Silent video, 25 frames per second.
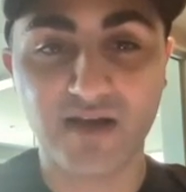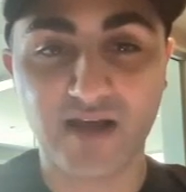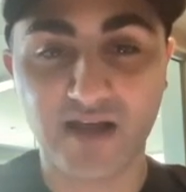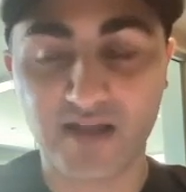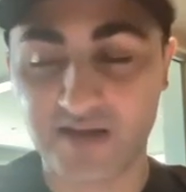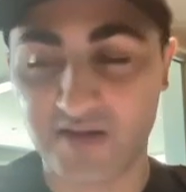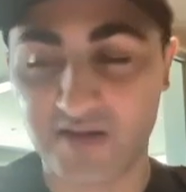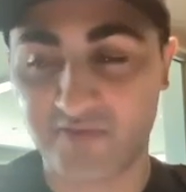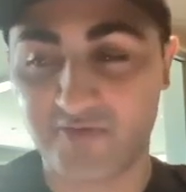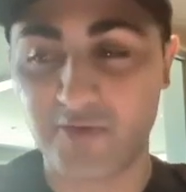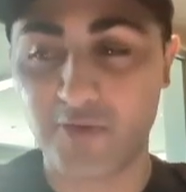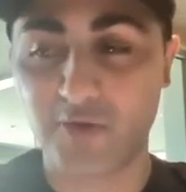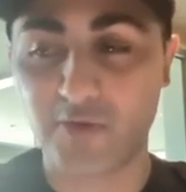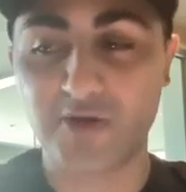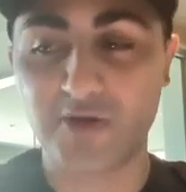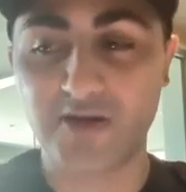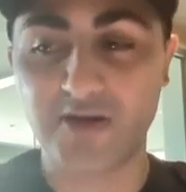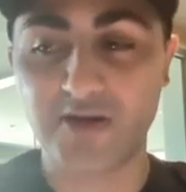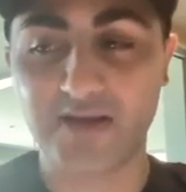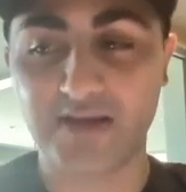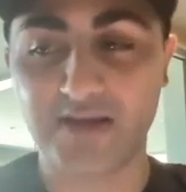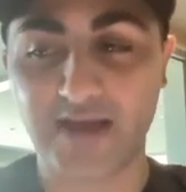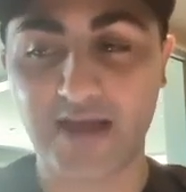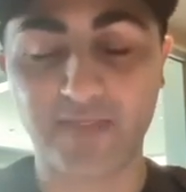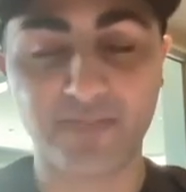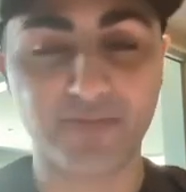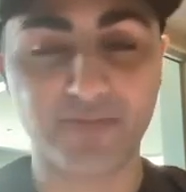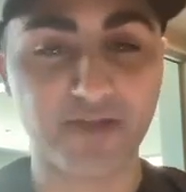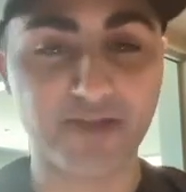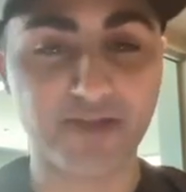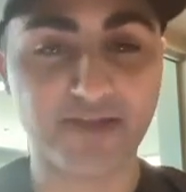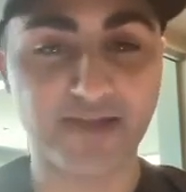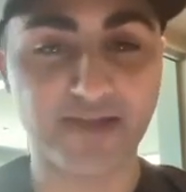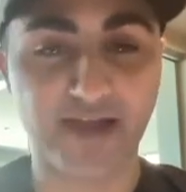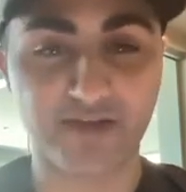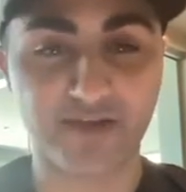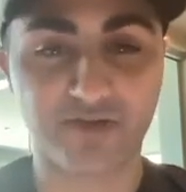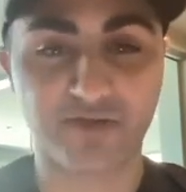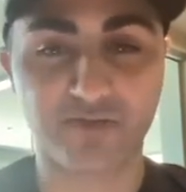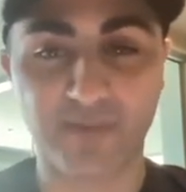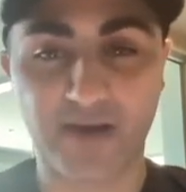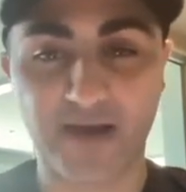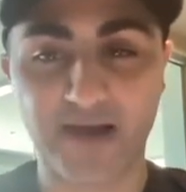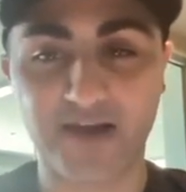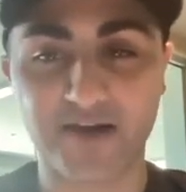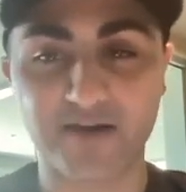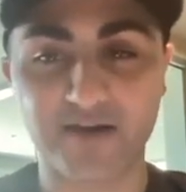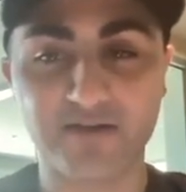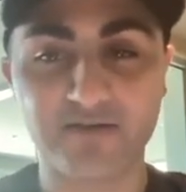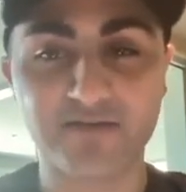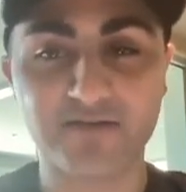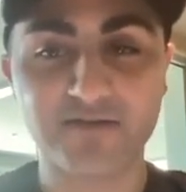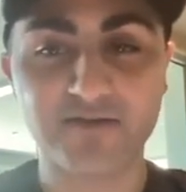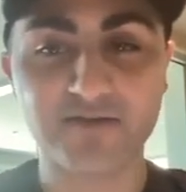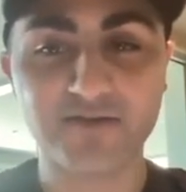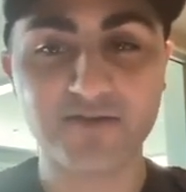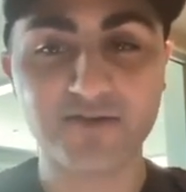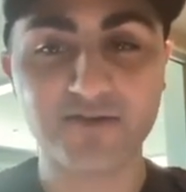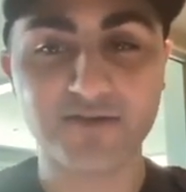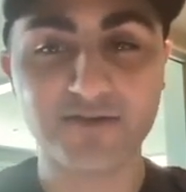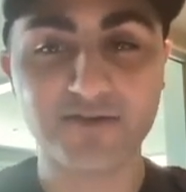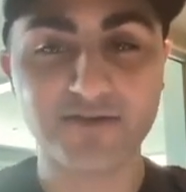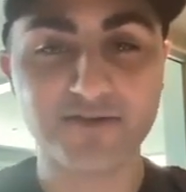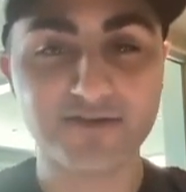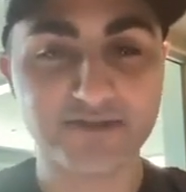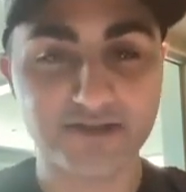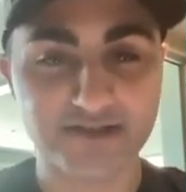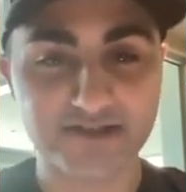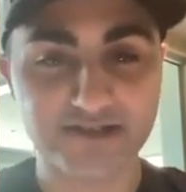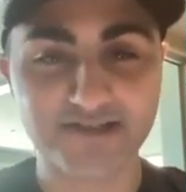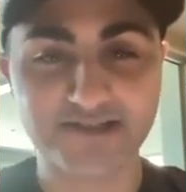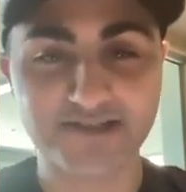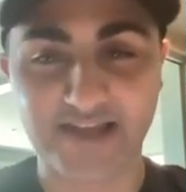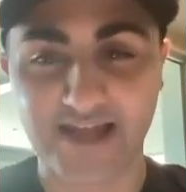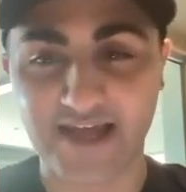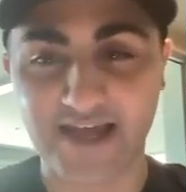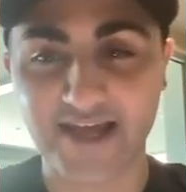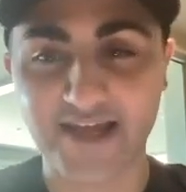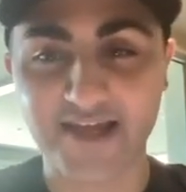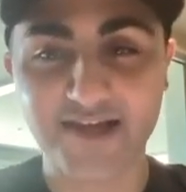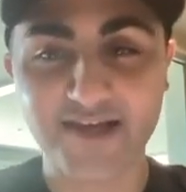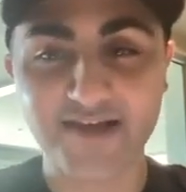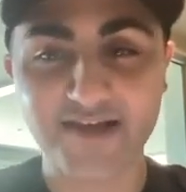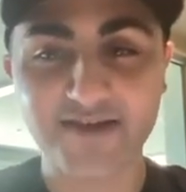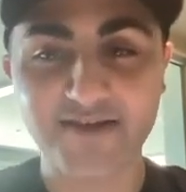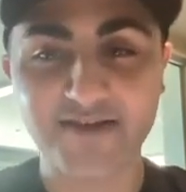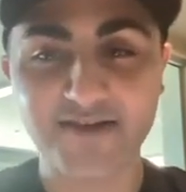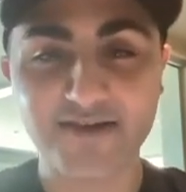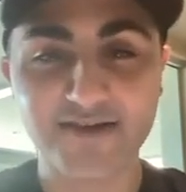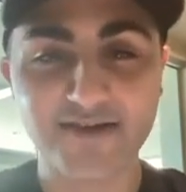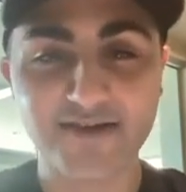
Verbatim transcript: And if yeah. you can get the yes man to stay